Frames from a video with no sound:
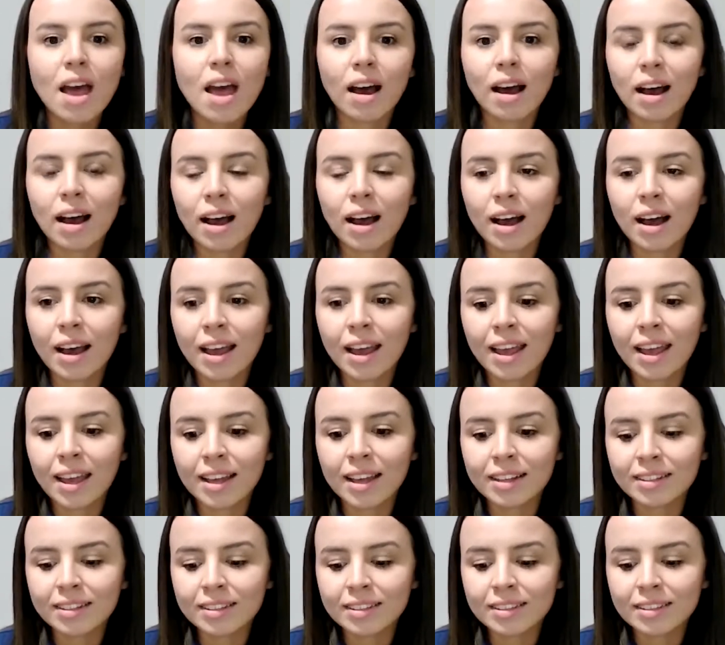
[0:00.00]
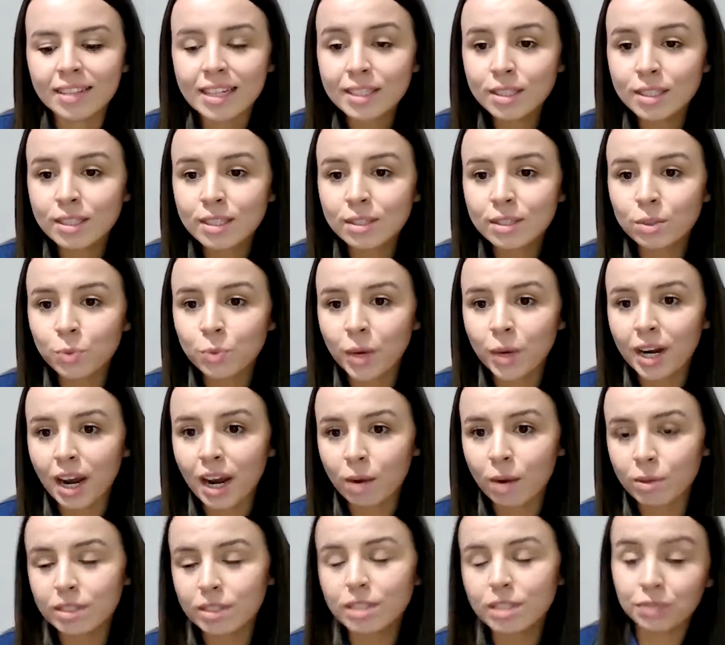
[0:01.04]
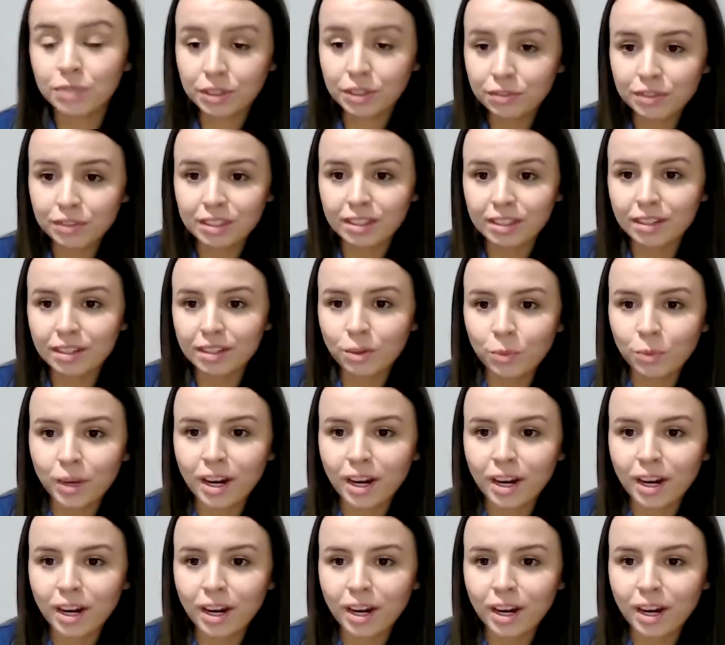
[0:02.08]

And that's when I was 15,